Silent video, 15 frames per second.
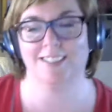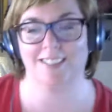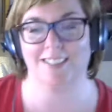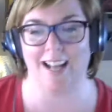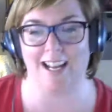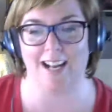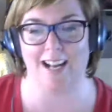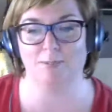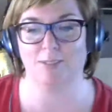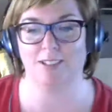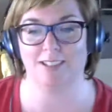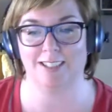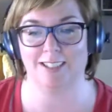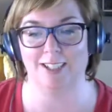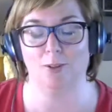and I'm
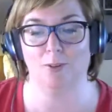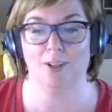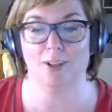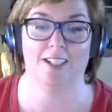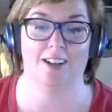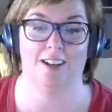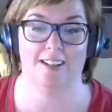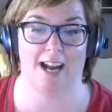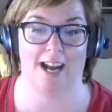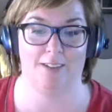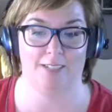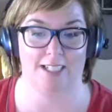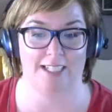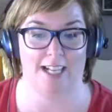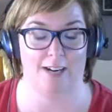still working on that
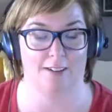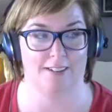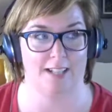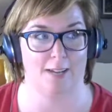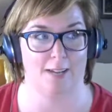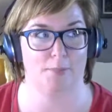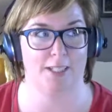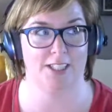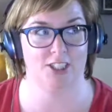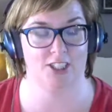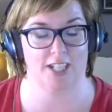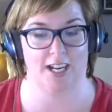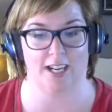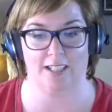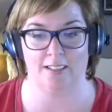right now with MP
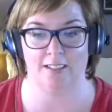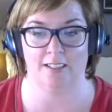chat,